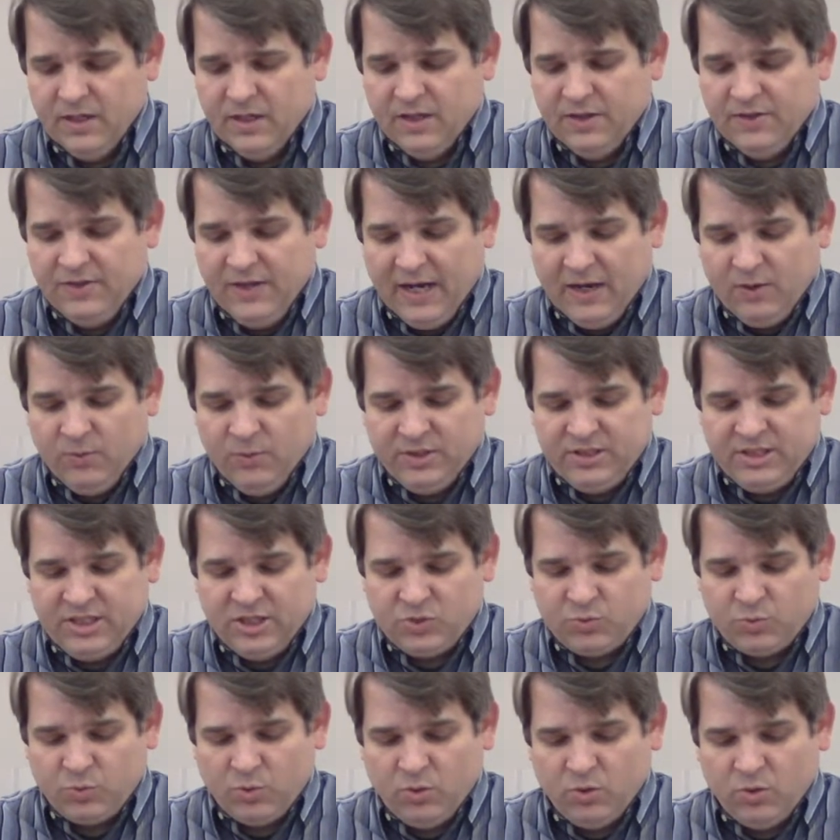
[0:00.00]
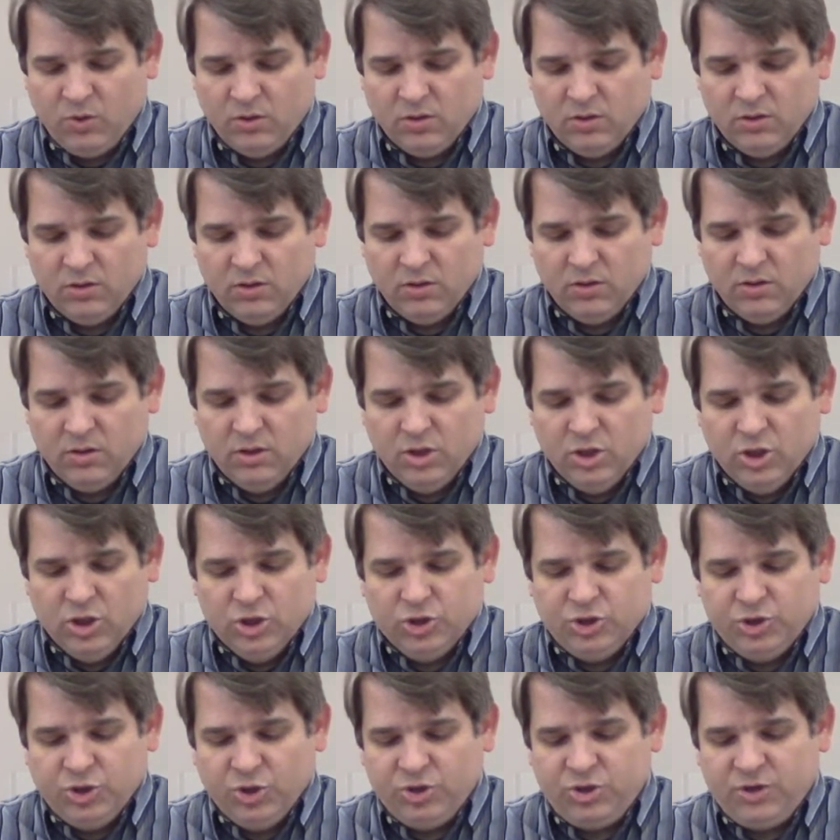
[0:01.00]
That was his role.
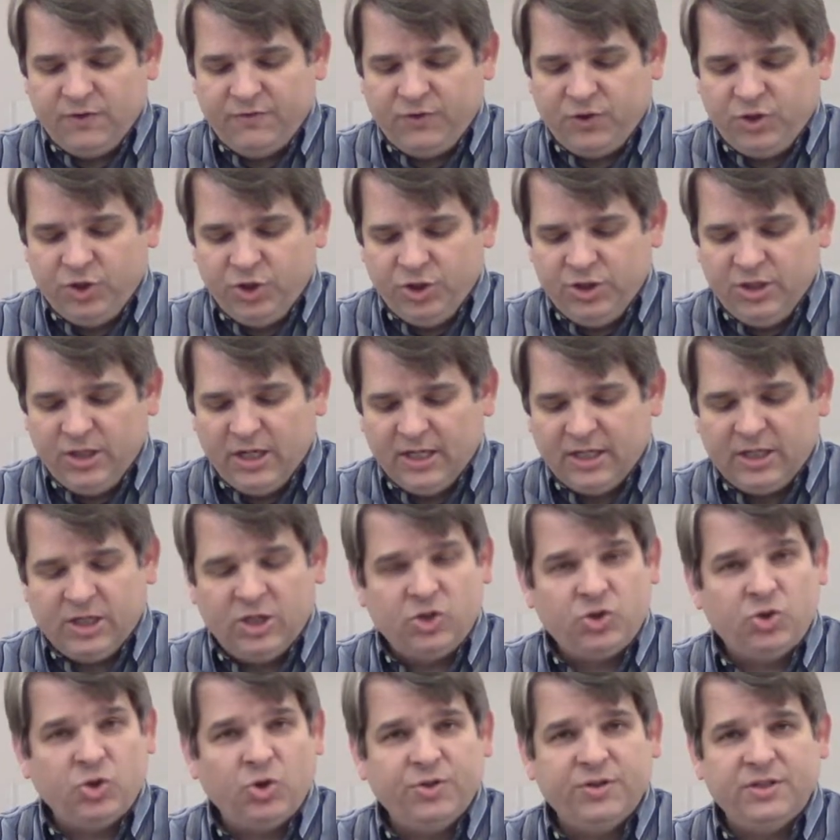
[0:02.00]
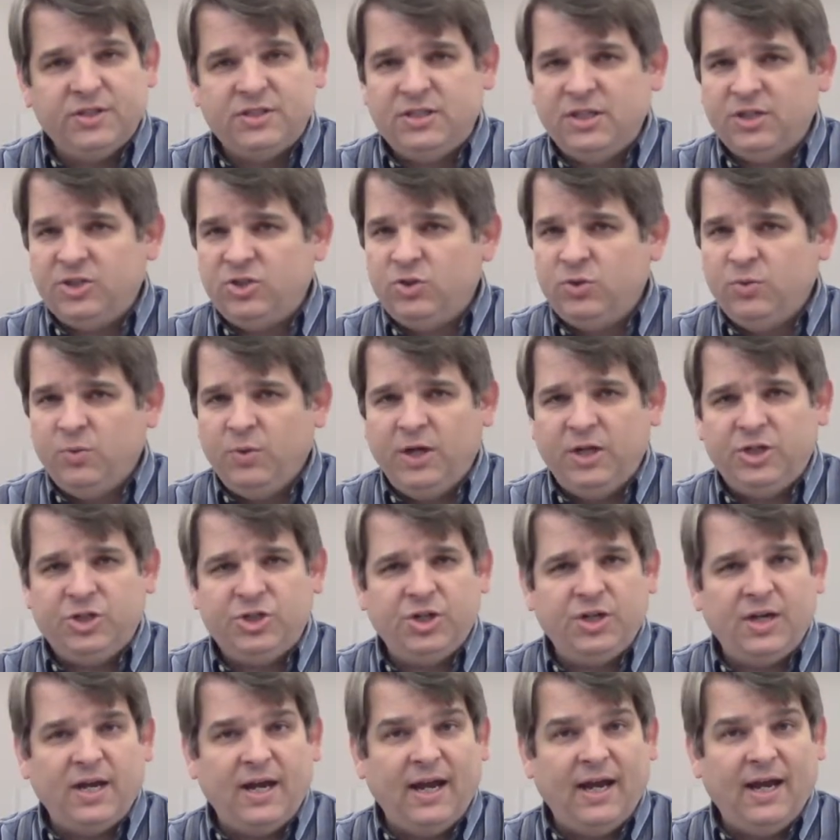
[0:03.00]
Joseph could not control the
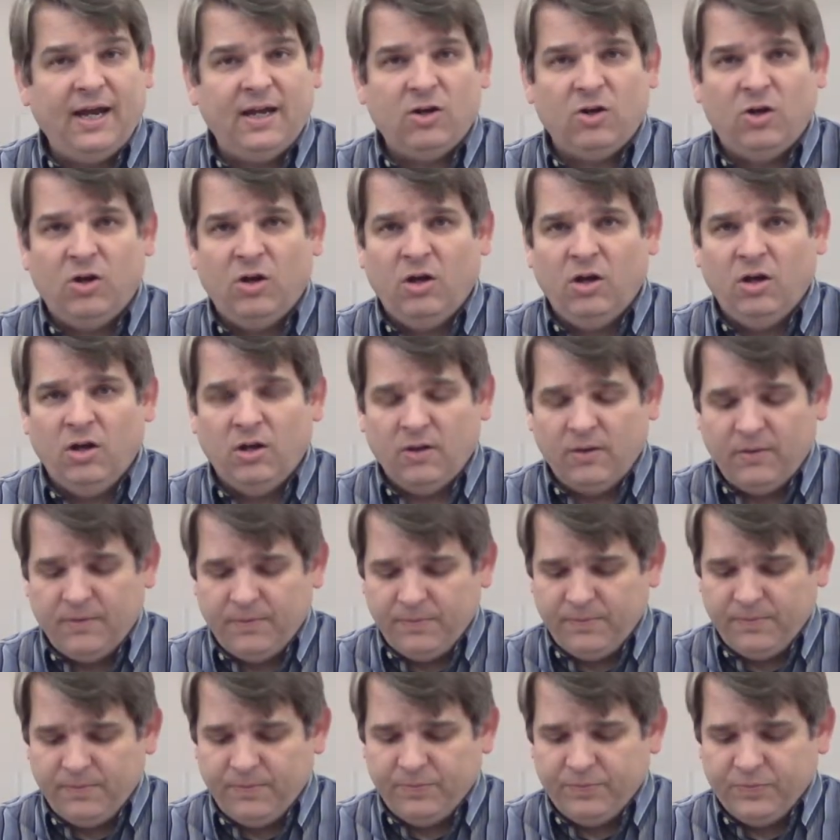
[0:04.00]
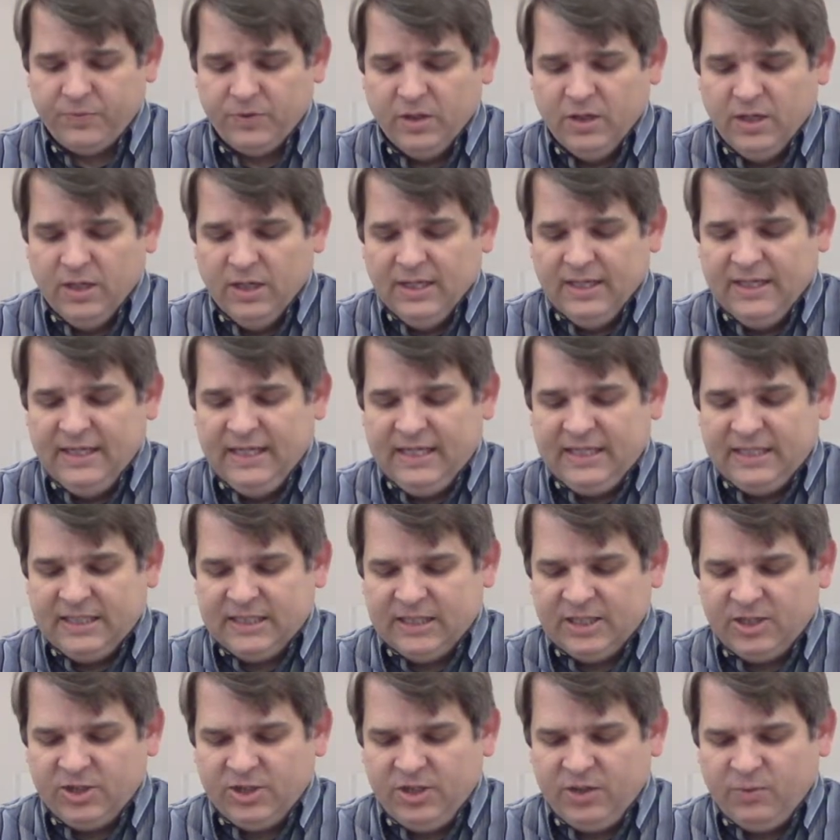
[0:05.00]
situation at all. He
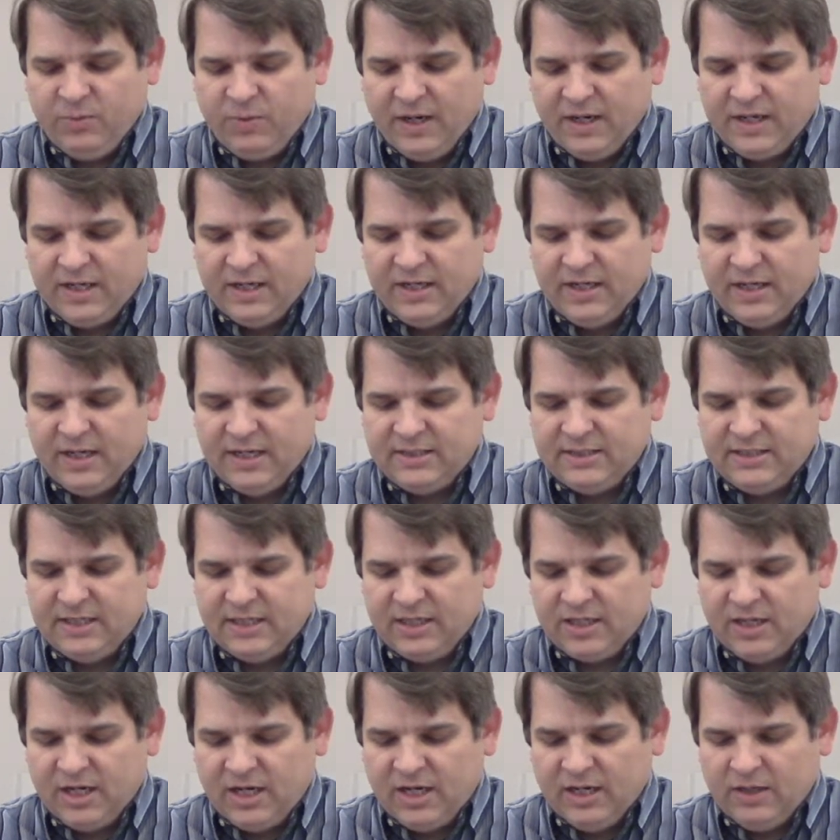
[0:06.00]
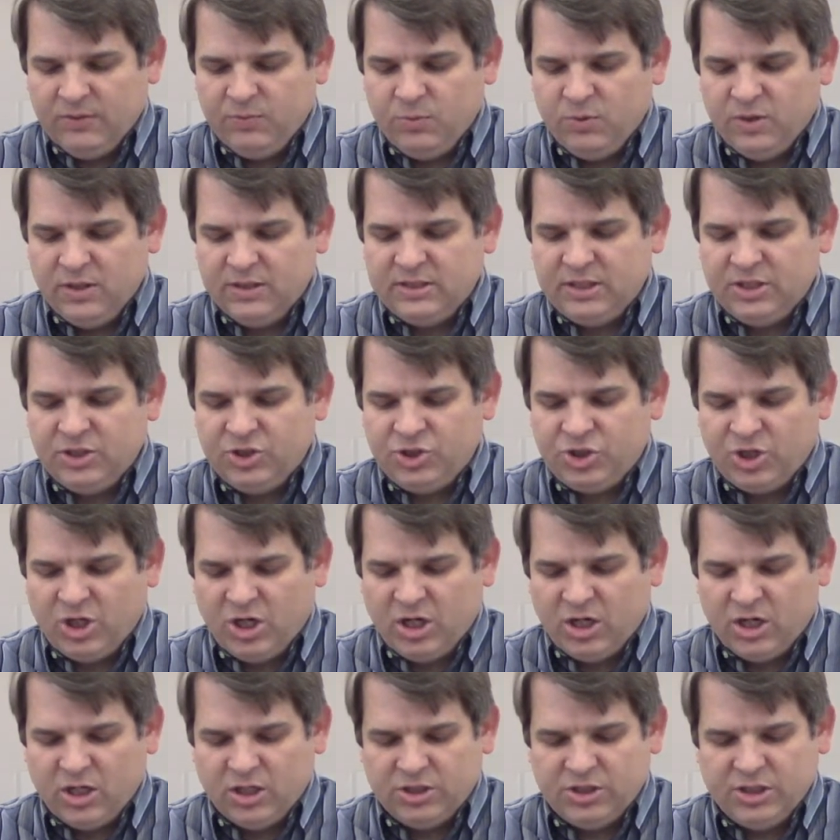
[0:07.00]
clearly recognized that God was in
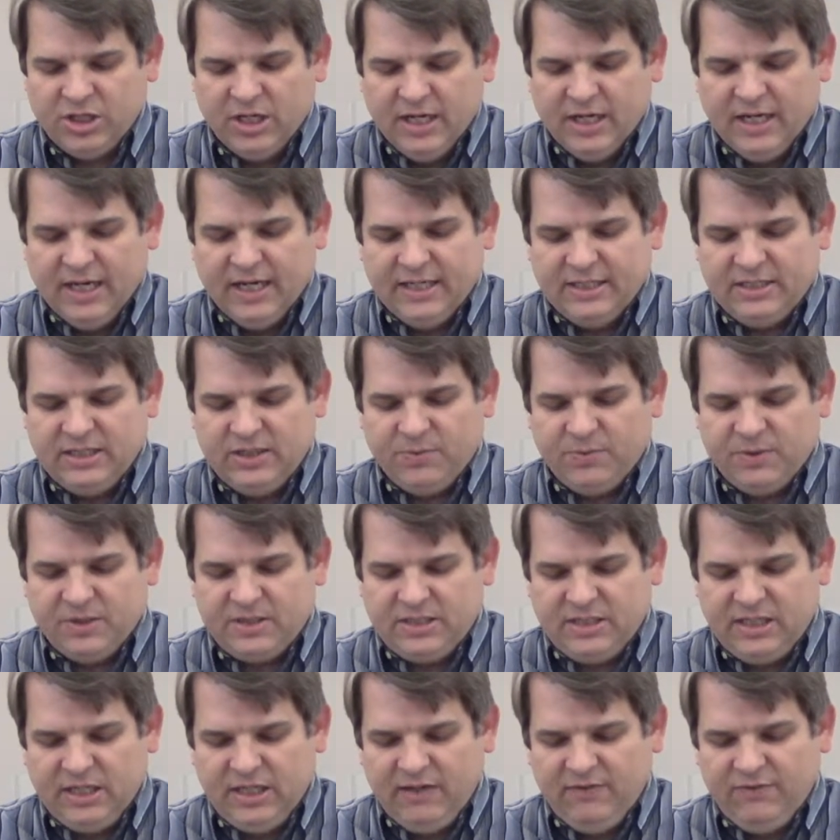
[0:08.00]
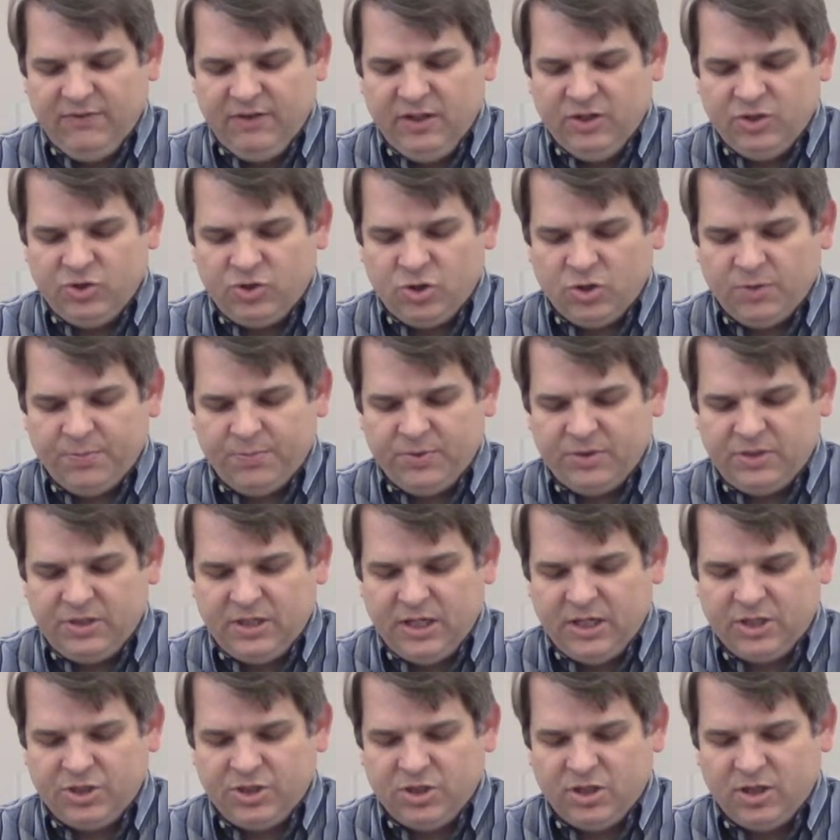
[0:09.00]
charge as he received the
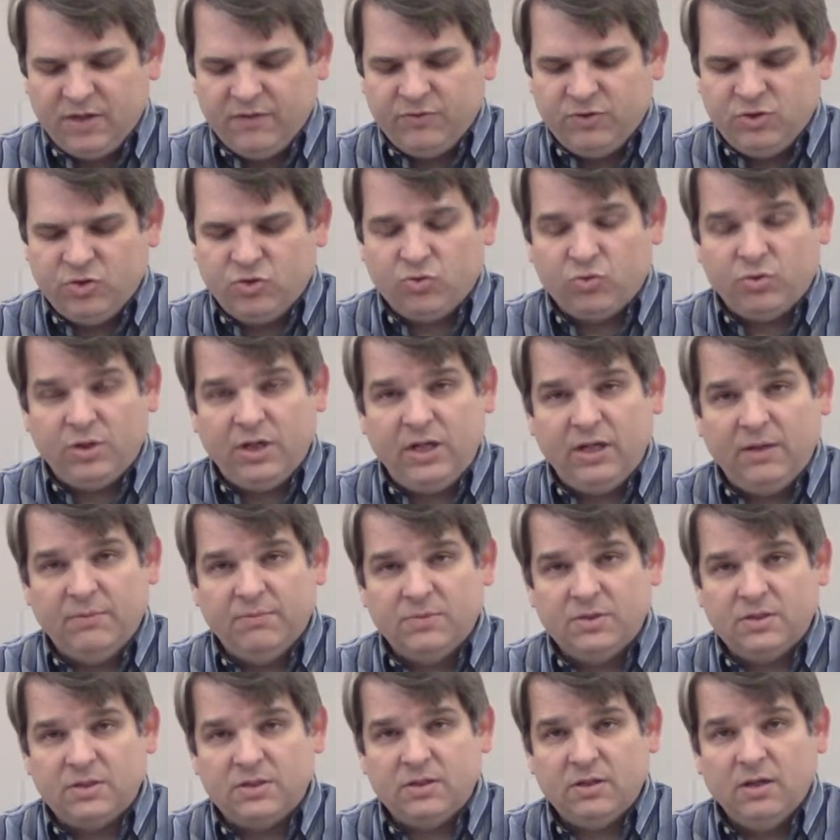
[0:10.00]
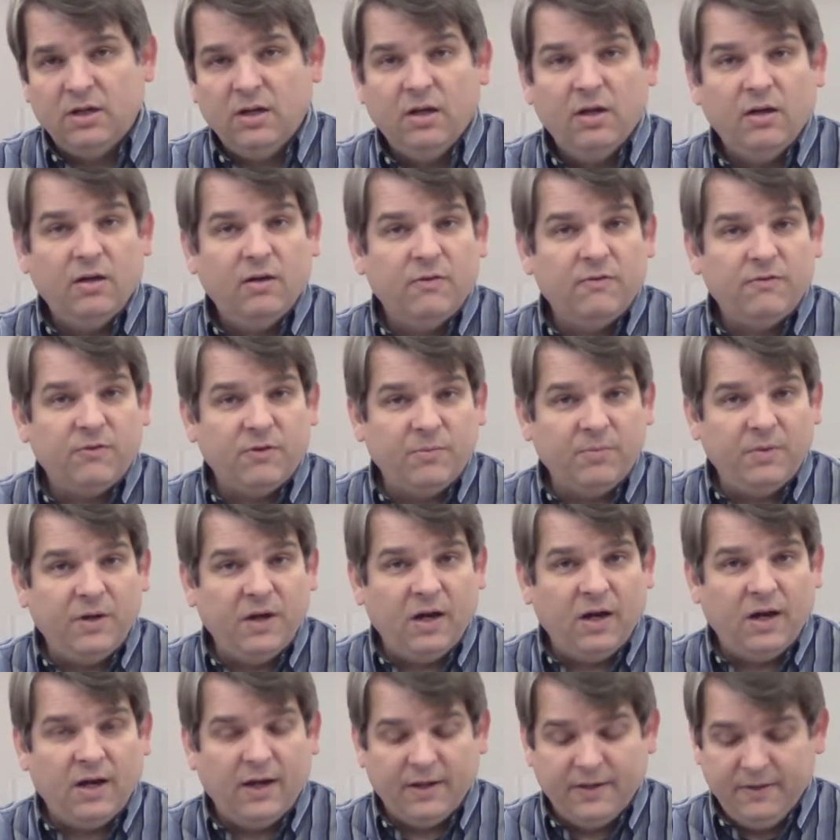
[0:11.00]
interpretation of the dreams from
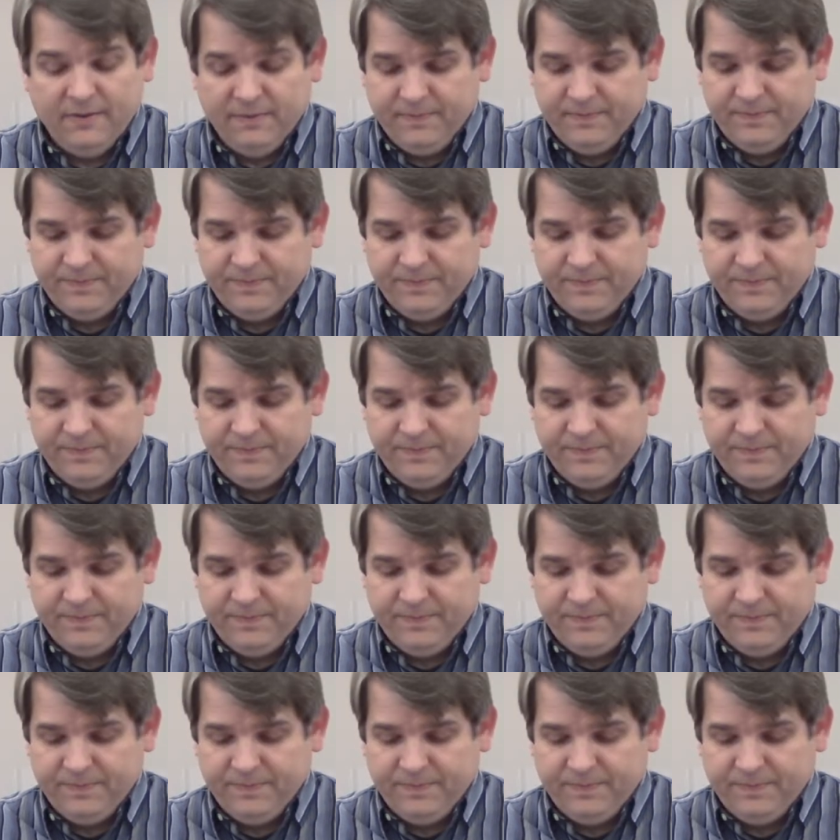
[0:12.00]
God.